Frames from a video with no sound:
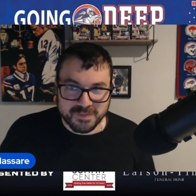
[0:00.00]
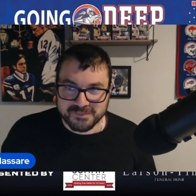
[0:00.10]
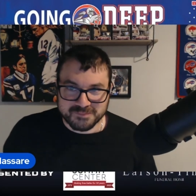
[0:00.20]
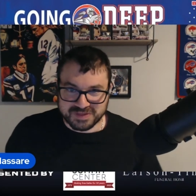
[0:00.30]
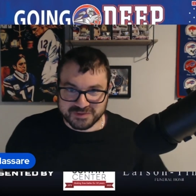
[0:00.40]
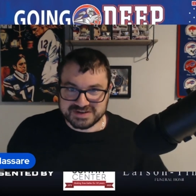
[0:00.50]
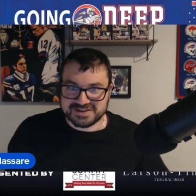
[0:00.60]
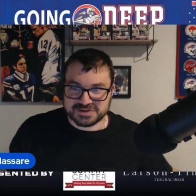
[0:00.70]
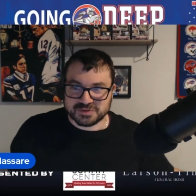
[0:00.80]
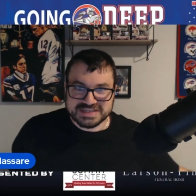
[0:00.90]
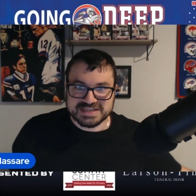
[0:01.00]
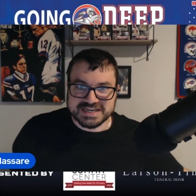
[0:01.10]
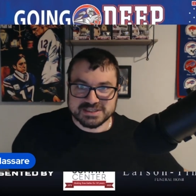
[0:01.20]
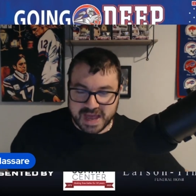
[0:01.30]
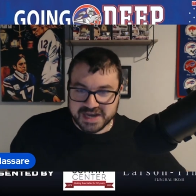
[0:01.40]
but there's a reason
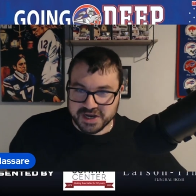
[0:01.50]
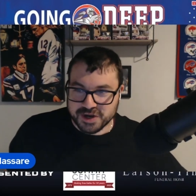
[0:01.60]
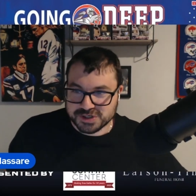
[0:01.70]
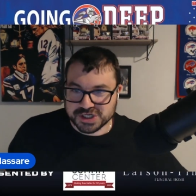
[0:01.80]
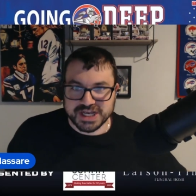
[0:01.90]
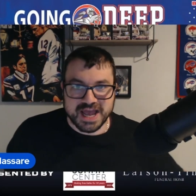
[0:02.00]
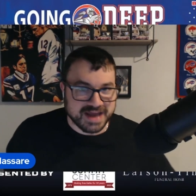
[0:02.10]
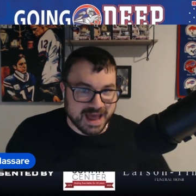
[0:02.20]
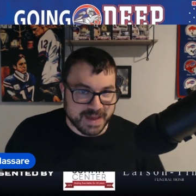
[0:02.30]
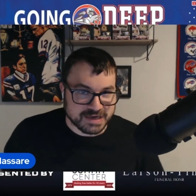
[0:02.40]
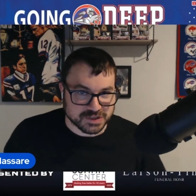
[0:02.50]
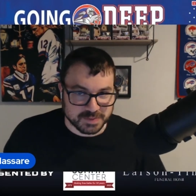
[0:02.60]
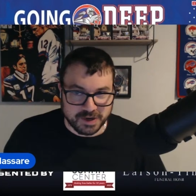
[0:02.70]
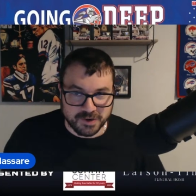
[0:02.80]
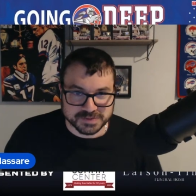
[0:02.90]
he's Ben DiNucci and not Patrick
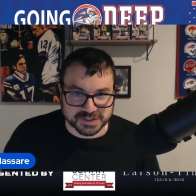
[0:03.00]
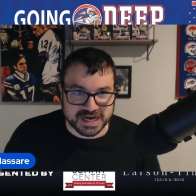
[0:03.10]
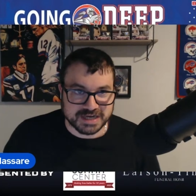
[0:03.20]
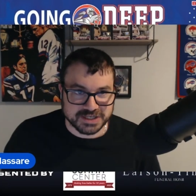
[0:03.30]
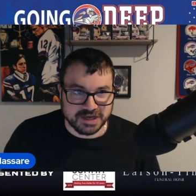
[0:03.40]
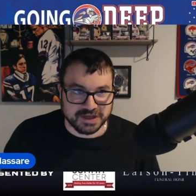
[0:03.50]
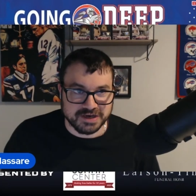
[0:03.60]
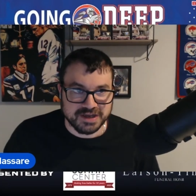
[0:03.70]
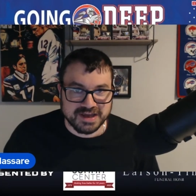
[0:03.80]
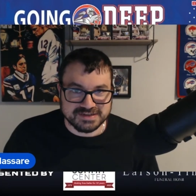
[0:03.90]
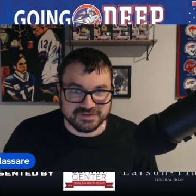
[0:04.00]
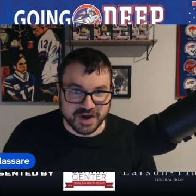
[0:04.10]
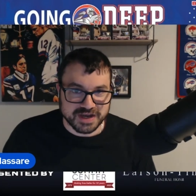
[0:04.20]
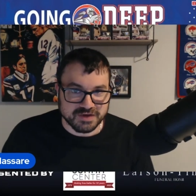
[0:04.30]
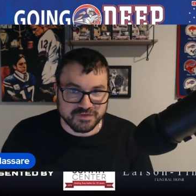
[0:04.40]
Mahomes or Josh Allen. He's
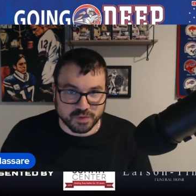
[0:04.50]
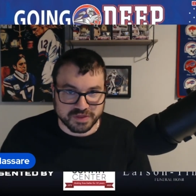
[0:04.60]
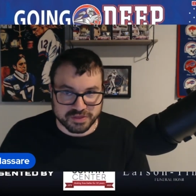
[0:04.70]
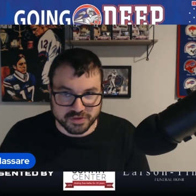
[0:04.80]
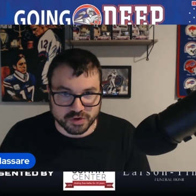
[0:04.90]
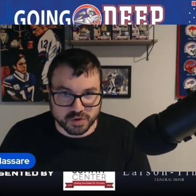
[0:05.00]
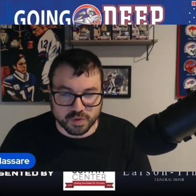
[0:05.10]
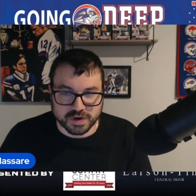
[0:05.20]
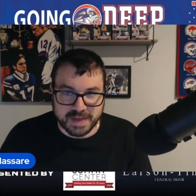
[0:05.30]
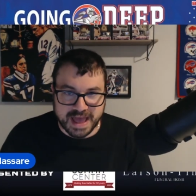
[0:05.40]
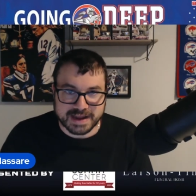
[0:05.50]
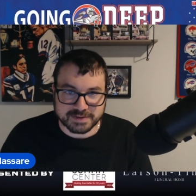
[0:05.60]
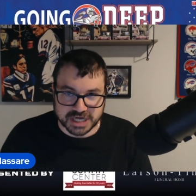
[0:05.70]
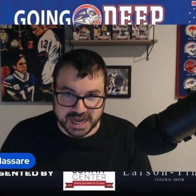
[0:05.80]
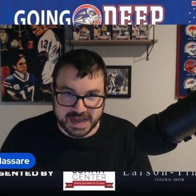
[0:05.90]
fighting for the 3rd quarterback
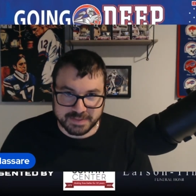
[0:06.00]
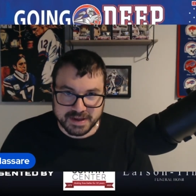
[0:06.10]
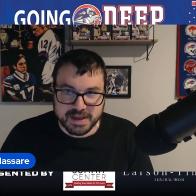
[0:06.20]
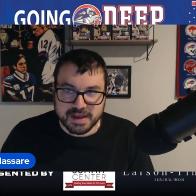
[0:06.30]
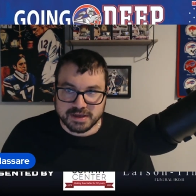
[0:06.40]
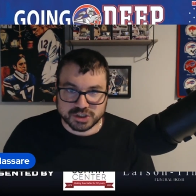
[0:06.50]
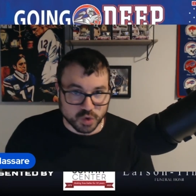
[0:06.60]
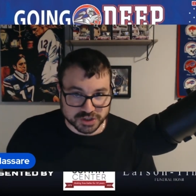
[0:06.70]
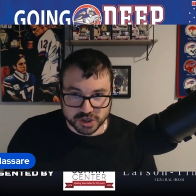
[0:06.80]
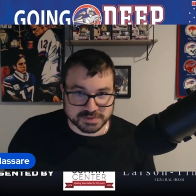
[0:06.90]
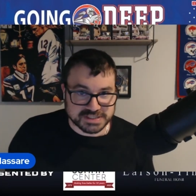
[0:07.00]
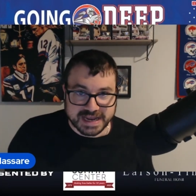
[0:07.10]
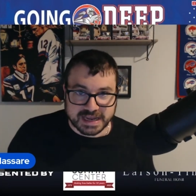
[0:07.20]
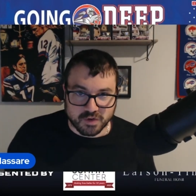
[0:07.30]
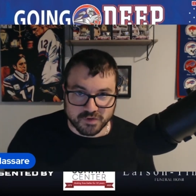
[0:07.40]
job, short-term
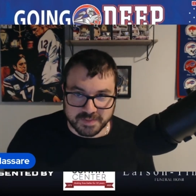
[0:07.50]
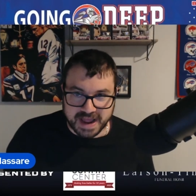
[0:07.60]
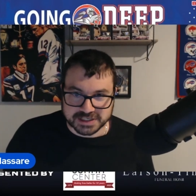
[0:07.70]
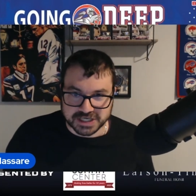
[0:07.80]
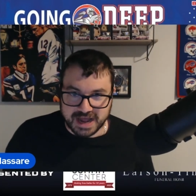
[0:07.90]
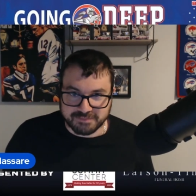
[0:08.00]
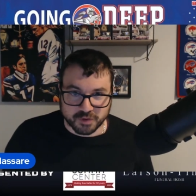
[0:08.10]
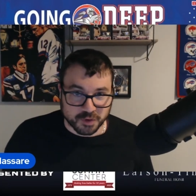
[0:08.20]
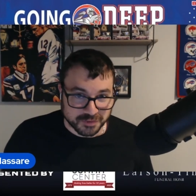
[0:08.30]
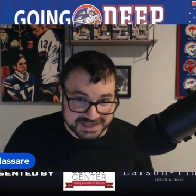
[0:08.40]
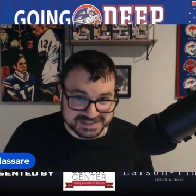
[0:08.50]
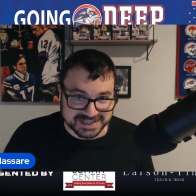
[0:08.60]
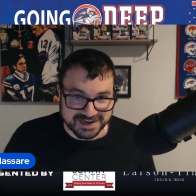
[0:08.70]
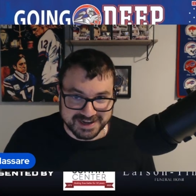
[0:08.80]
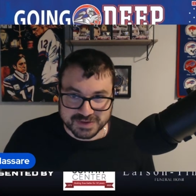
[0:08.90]
2nd quarterback job for a
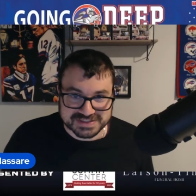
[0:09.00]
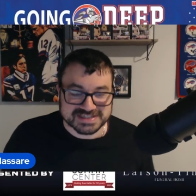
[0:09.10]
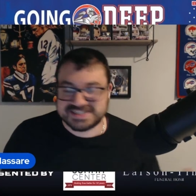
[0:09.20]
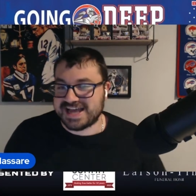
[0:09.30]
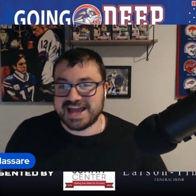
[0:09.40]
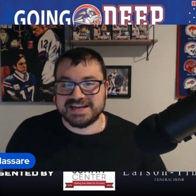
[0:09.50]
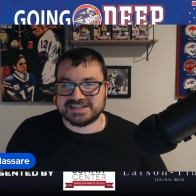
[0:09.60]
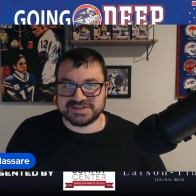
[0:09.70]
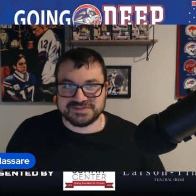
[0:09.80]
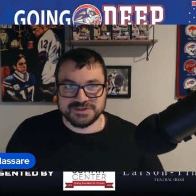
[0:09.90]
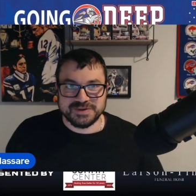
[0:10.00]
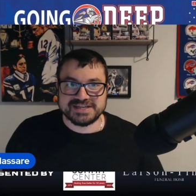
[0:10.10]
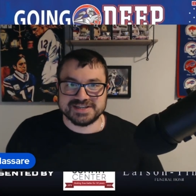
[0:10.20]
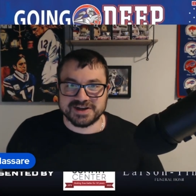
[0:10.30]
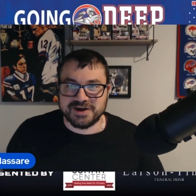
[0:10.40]
reason. He wasn't signed as of 2
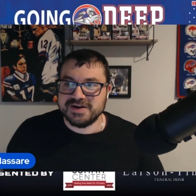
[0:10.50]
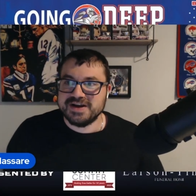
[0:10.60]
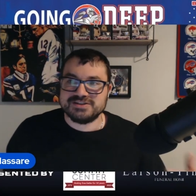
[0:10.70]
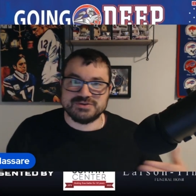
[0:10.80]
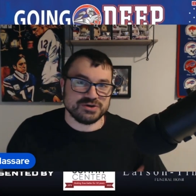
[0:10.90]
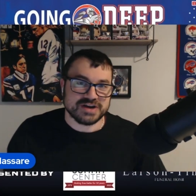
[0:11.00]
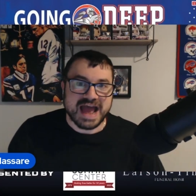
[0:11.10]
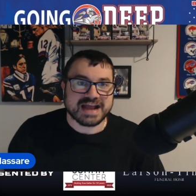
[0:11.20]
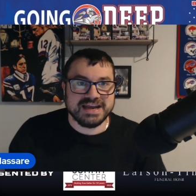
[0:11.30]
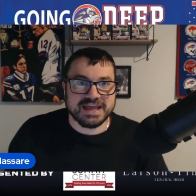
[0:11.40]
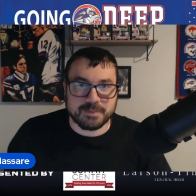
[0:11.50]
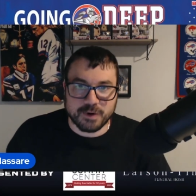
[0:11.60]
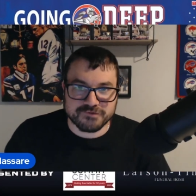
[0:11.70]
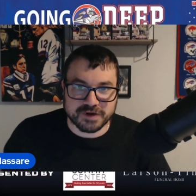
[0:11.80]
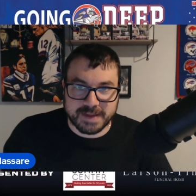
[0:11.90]
weeks ago. So you're not going to get
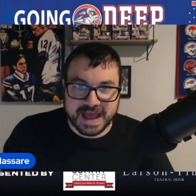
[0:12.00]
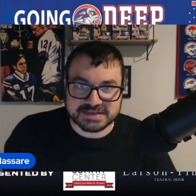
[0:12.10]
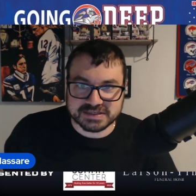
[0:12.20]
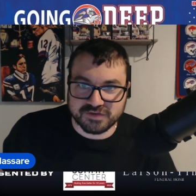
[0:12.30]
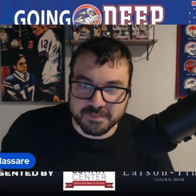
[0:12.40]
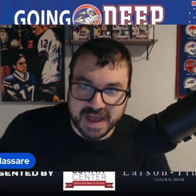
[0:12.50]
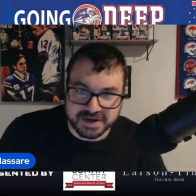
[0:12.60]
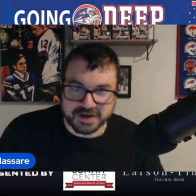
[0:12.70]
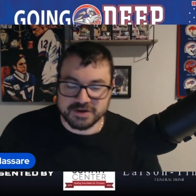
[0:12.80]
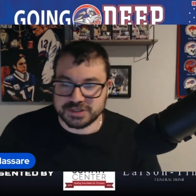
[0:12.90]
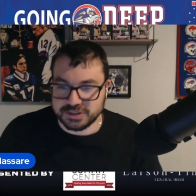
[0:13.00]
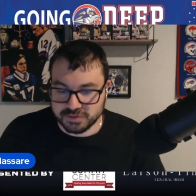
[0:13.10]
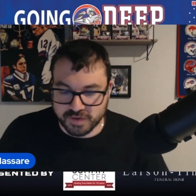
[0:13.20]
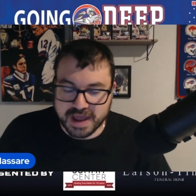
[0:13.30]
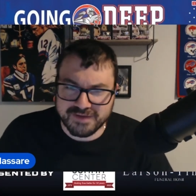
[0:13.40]
perfect passes from Ben DiNucci, who
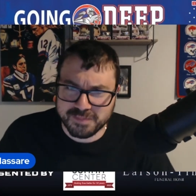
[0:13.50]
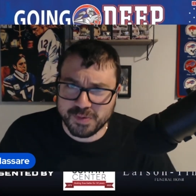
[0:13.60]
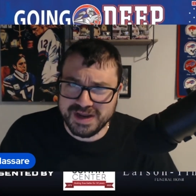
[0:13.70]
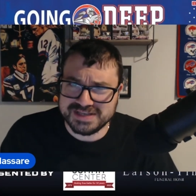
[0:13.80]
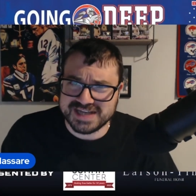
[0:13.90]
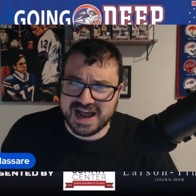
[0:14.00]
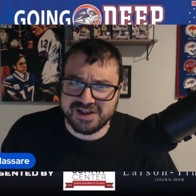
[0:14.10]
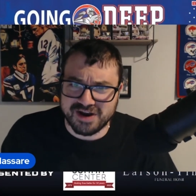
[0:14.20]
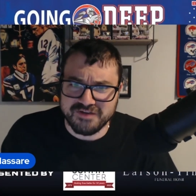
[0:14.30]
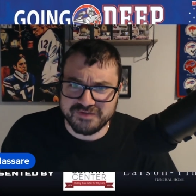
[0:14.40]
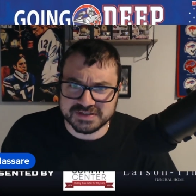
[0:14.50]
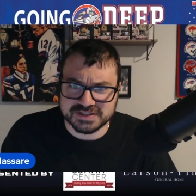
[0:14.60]
ran a pretty solid offense